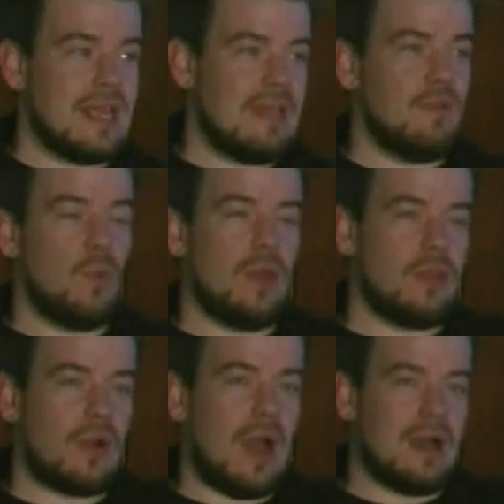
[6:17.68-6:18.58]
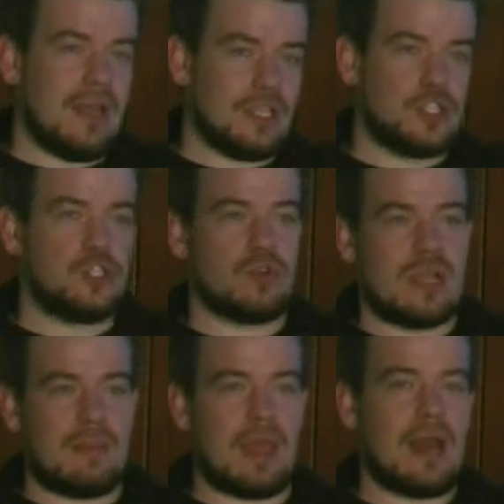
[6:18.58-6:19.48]
that even when they're on
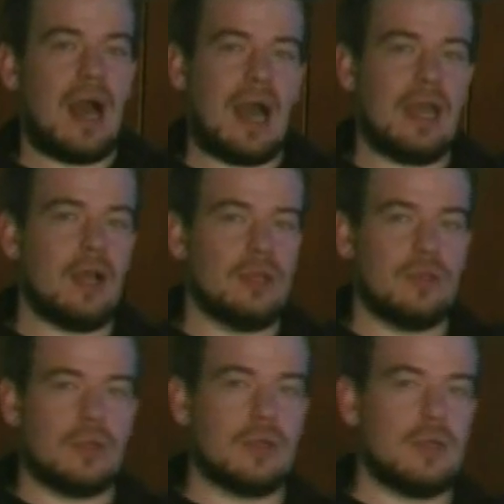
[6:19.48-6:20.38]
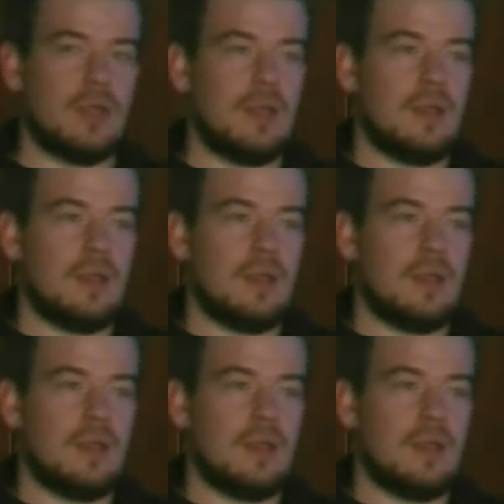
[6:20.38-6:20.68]
extreme and high alert,